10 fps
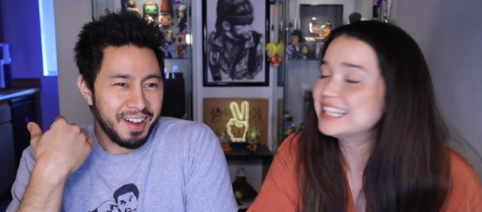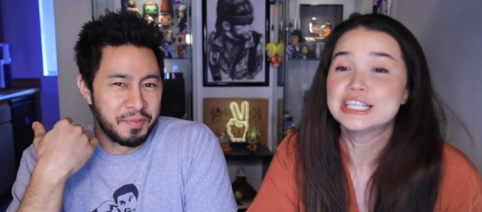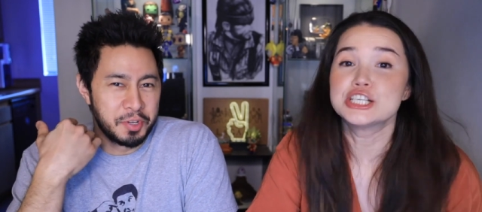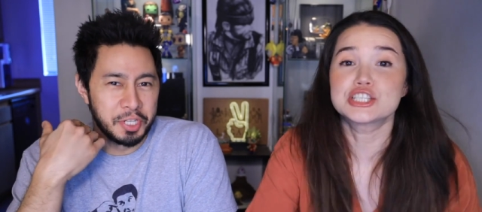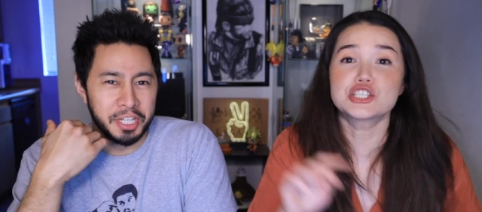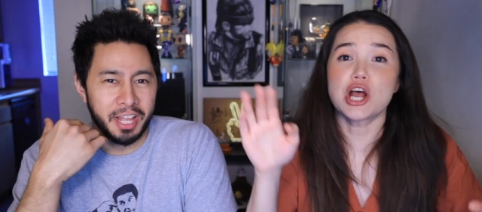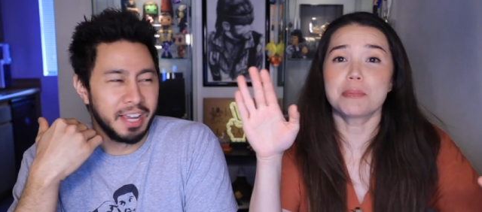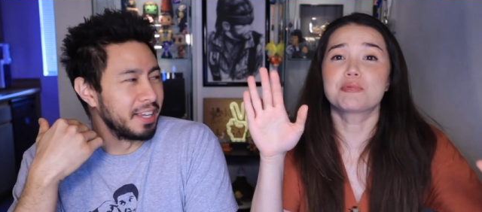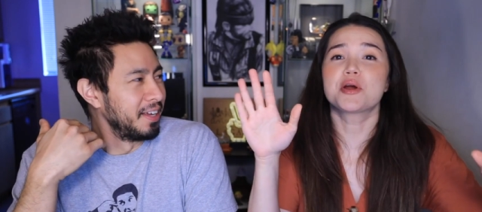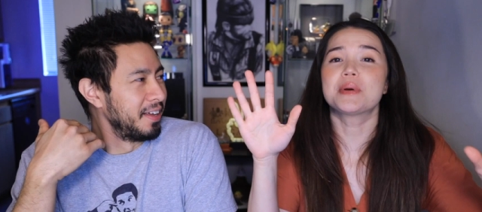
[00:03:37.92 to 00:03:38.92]
Speaker 1: I'm just
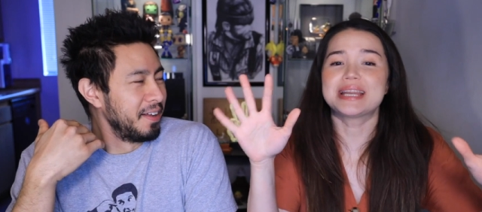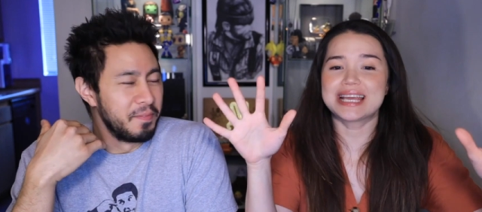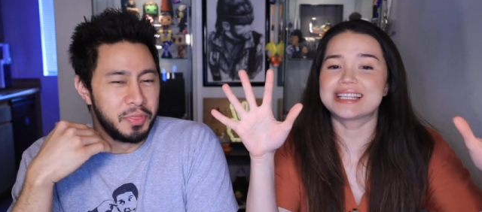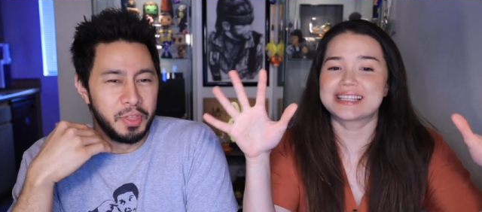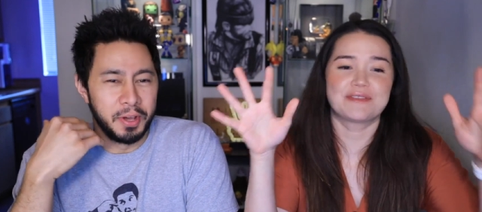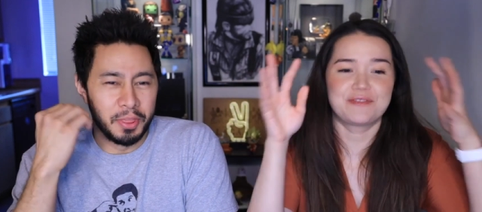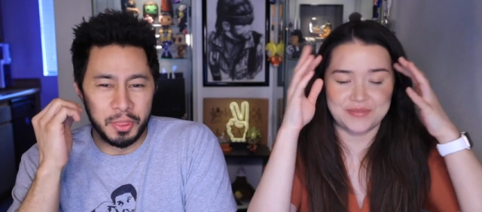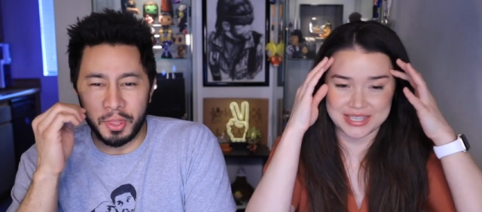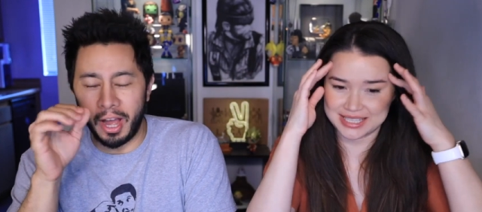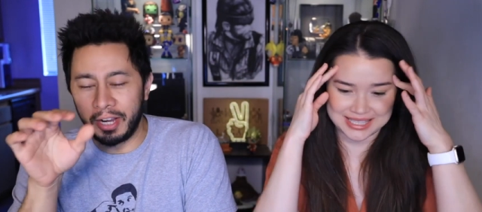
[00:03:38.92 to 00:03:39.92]
like ruining the, the,
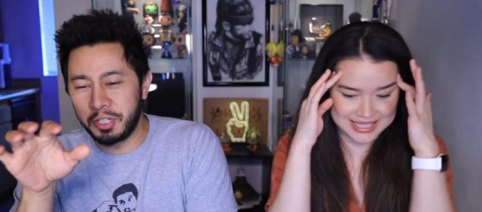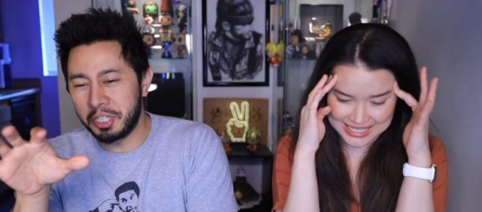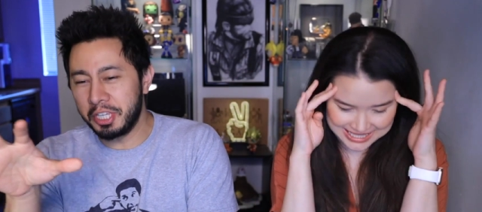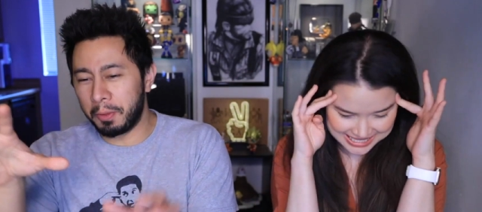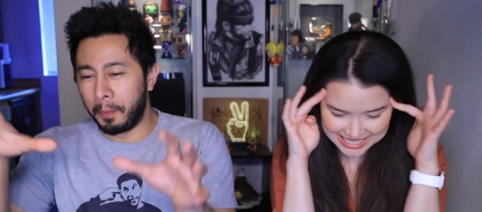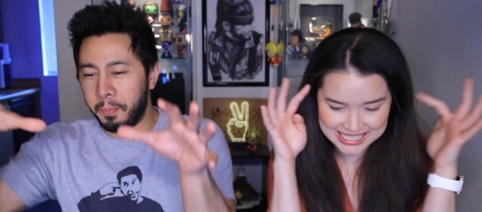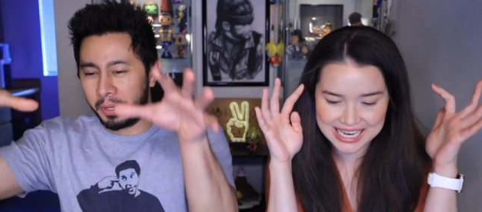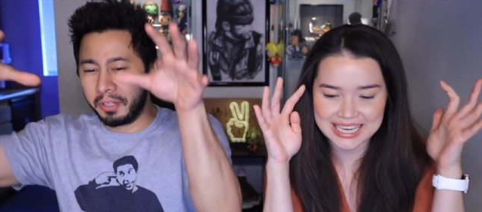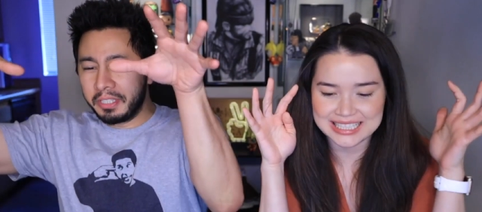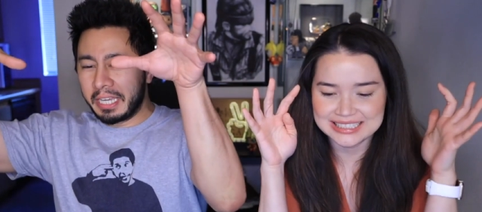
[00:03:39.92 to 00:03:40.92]
the, I just see the
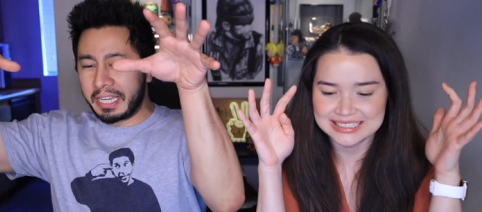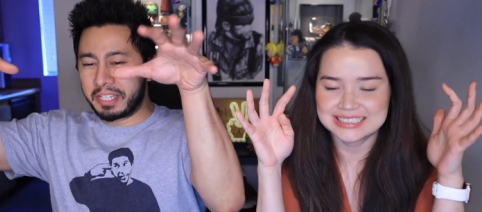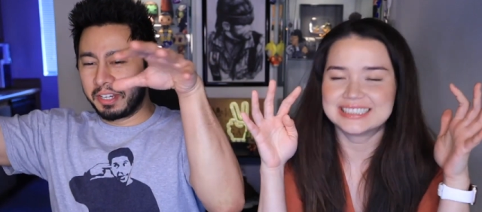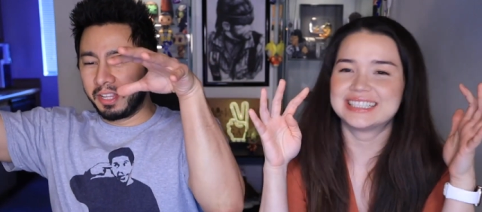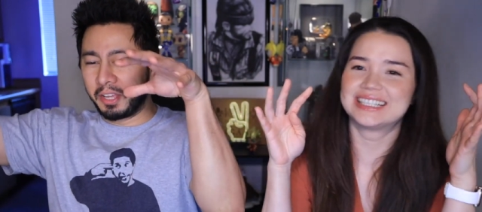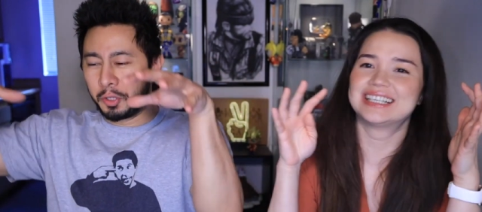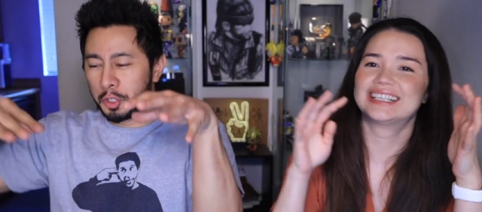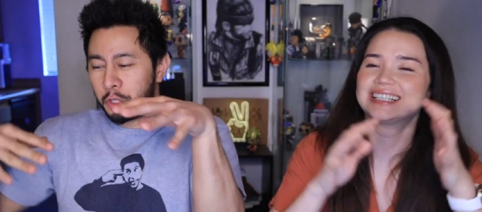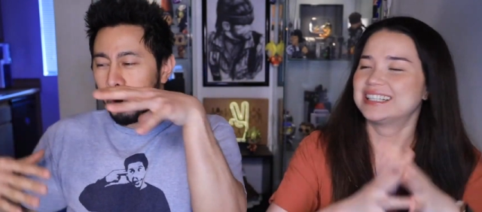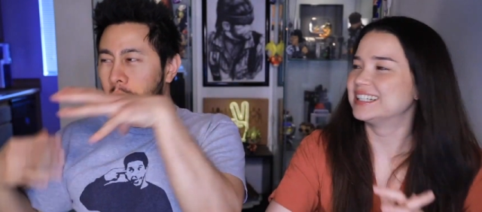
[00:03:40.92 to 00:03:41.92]
buildings are like
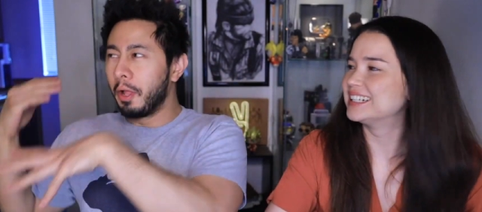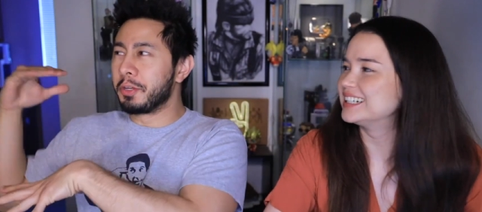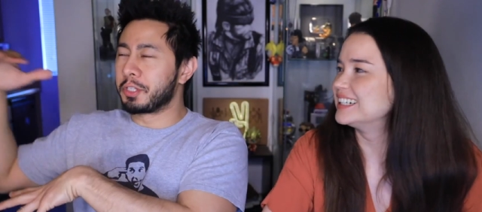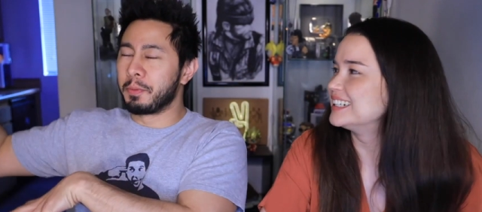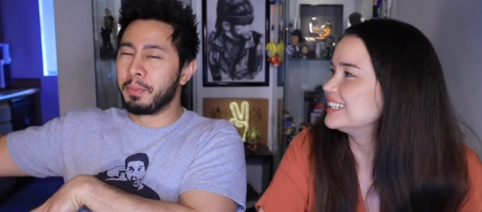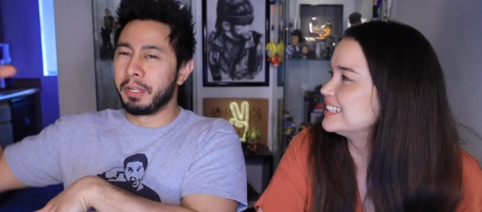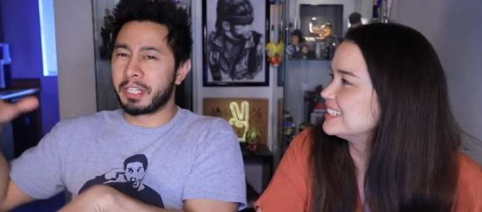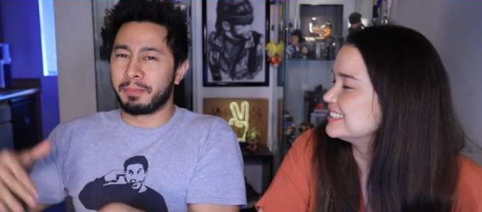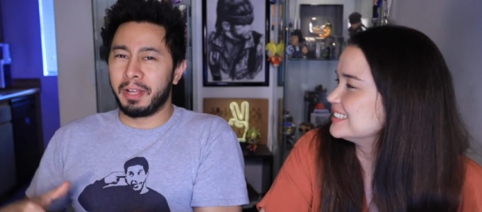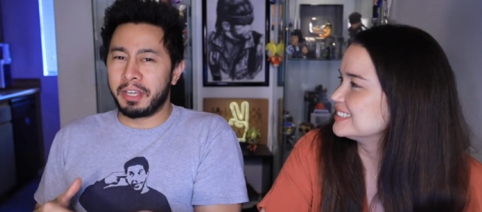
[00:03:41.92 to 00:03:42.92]
they're so close to the
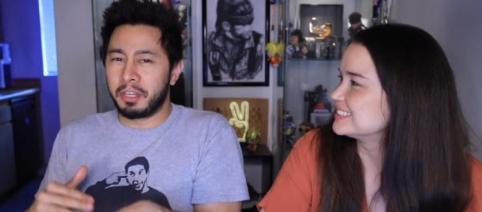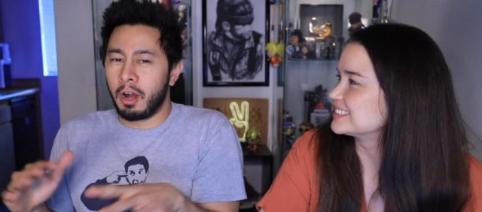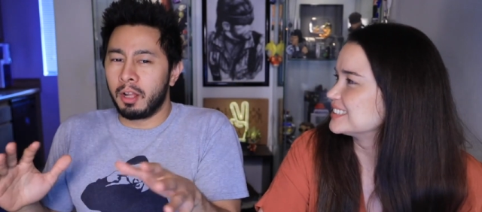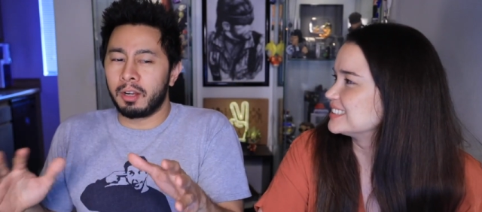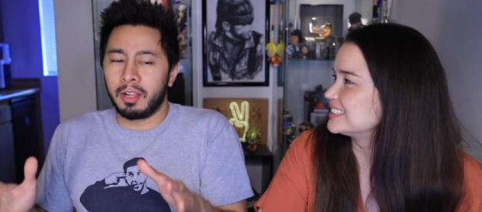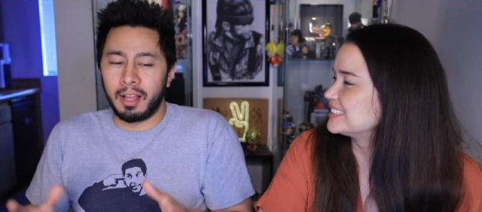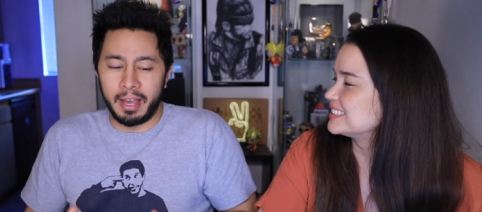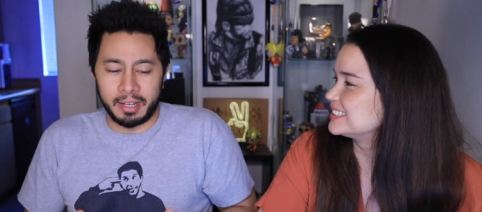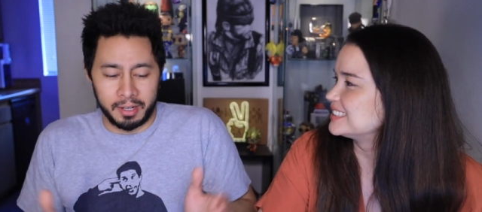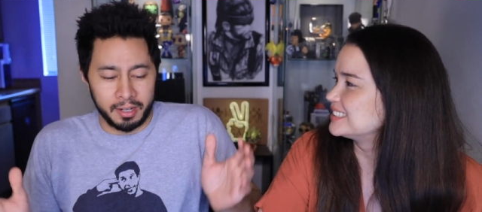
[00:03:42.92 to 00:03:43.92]
buildings. I'm like y'all are
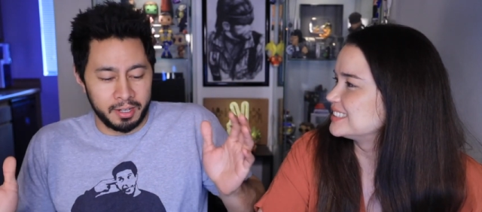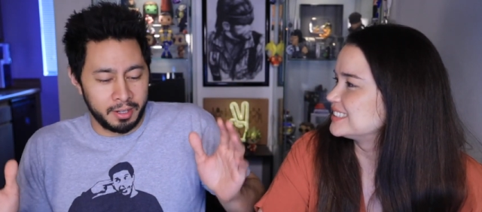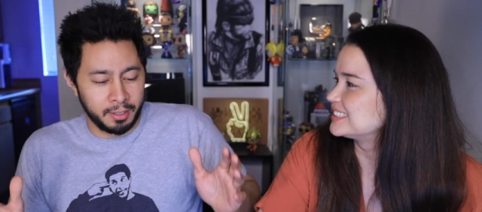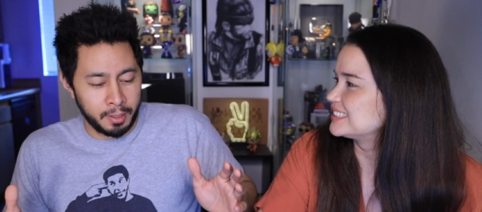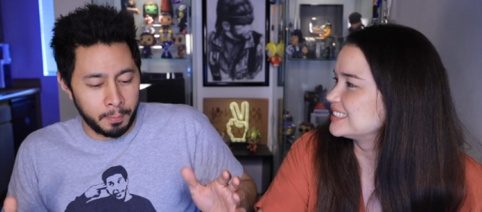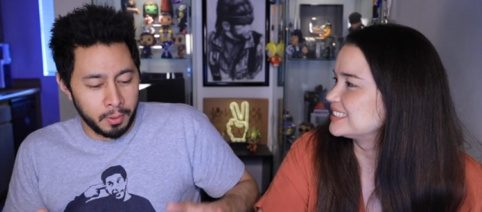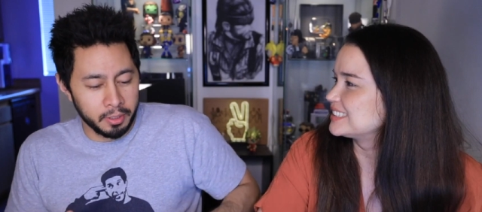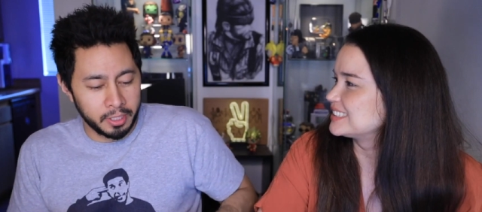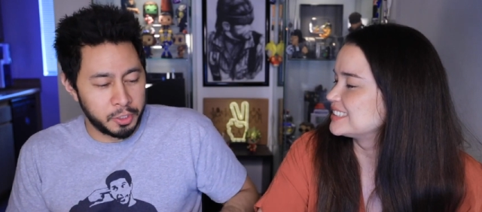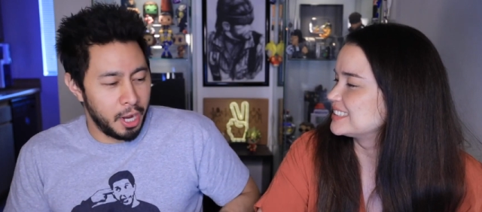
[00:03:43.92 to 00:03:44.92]
like a, a, a,
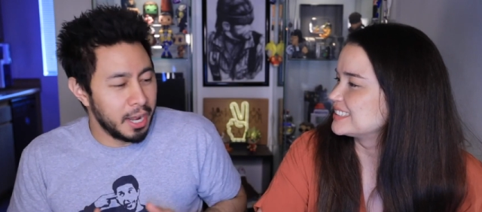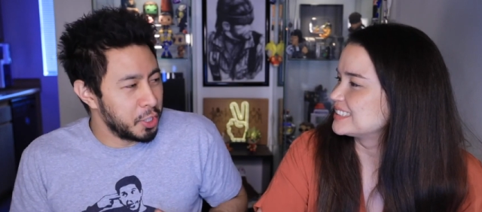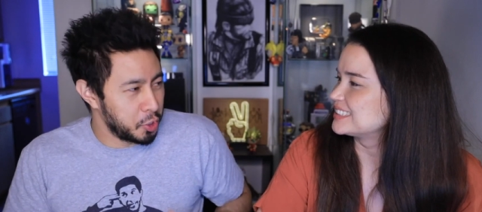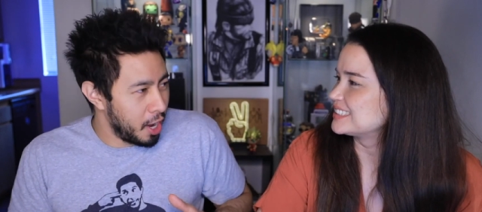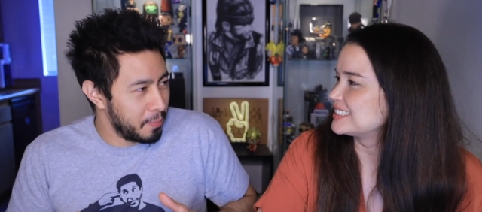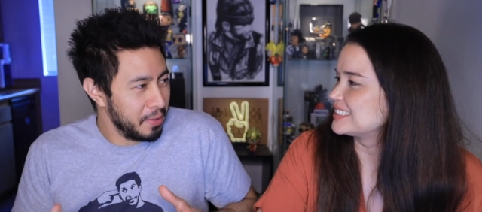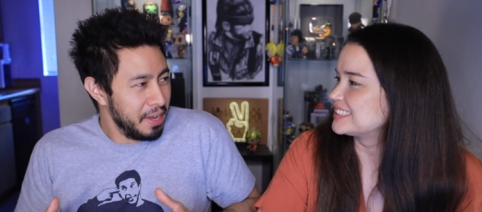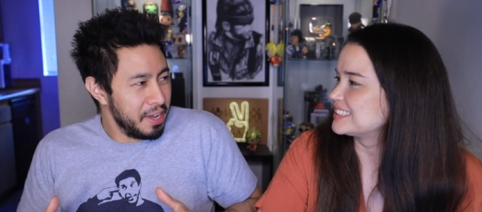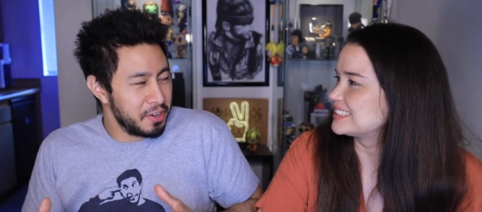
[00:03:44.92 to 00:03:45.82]
bull in a china shop.